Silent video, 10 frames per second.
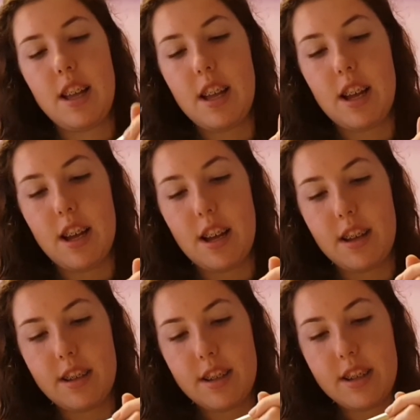
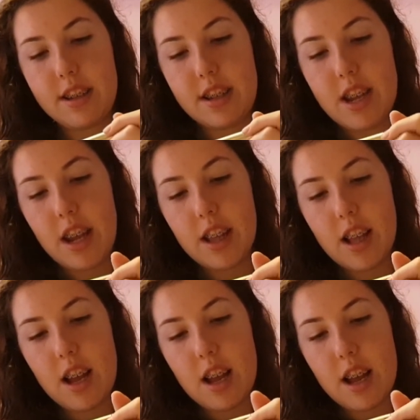
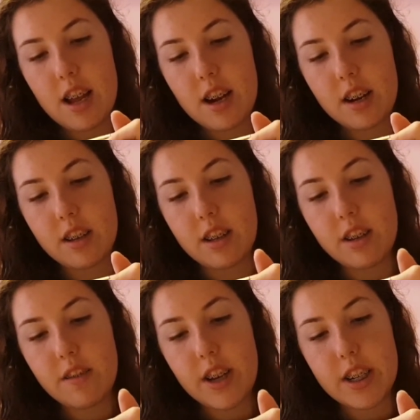Stila
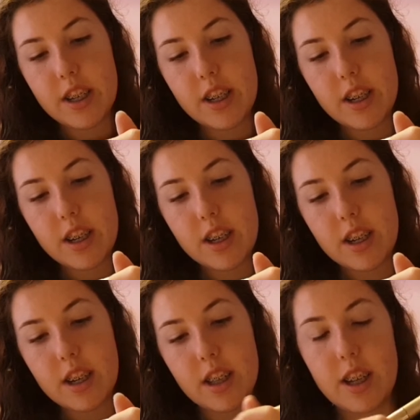Glitter Ready
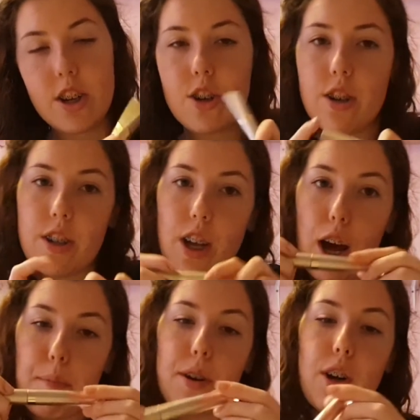Glitter
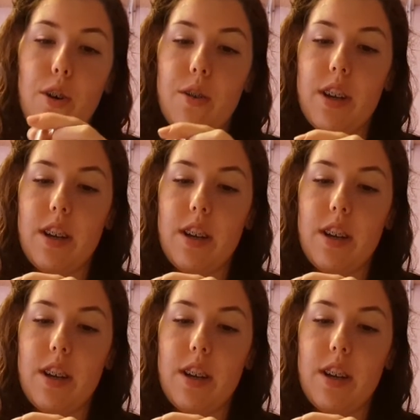Top Coat.